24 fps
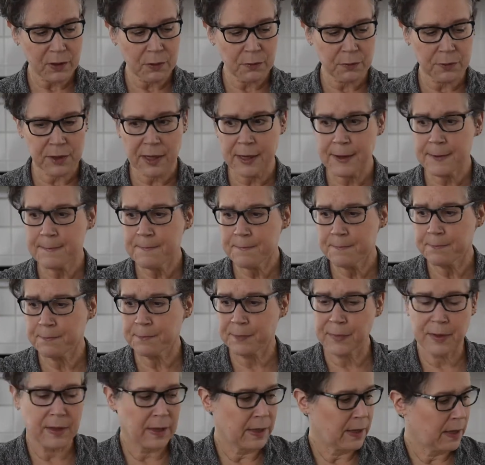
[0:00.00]
Okay.
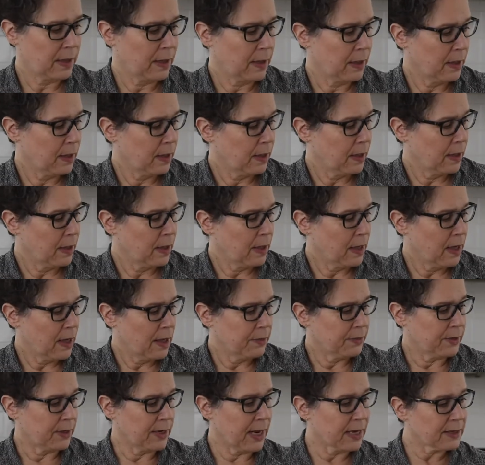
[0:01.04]

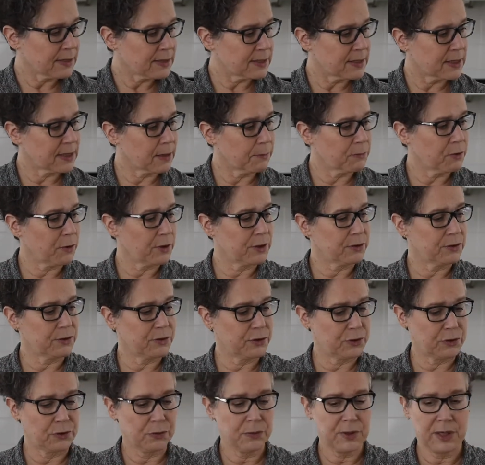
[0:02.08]
The next thing I'm going to
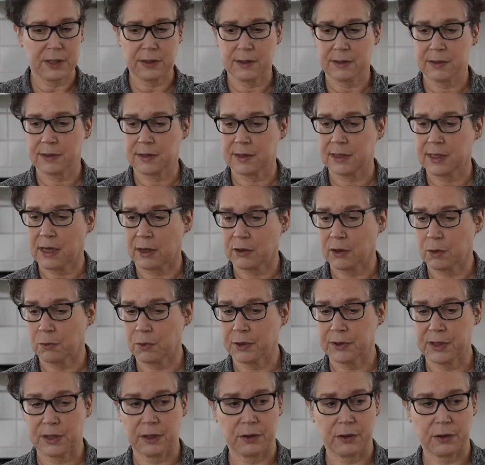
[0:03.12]
do is tell you what the